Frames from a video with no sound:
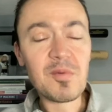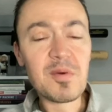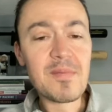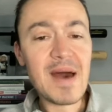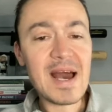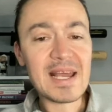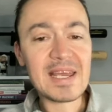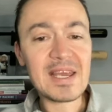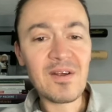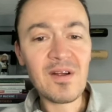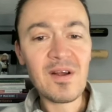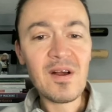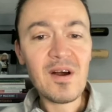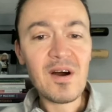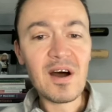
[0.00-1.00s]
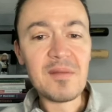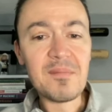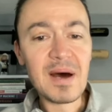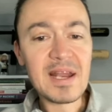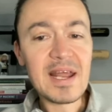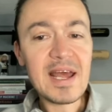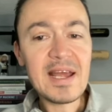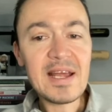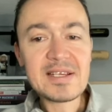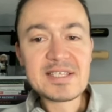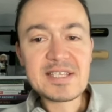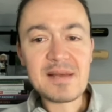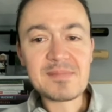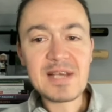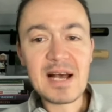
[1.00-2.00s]
be back here on Monday.
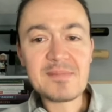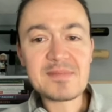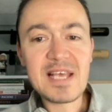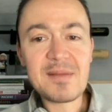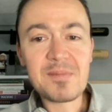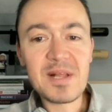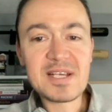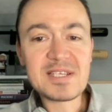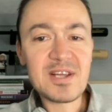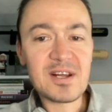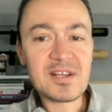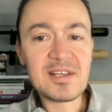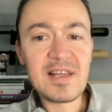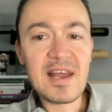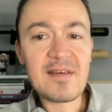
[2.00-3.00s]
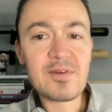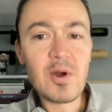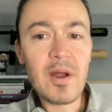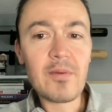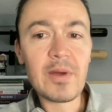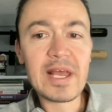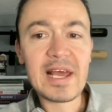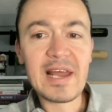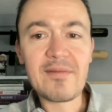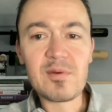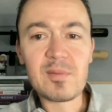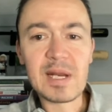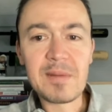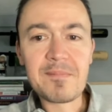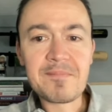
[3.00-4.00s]
Same time, same place. Talk to you then. Have a great weekend,
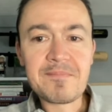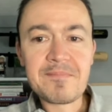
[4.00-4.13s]
everybody.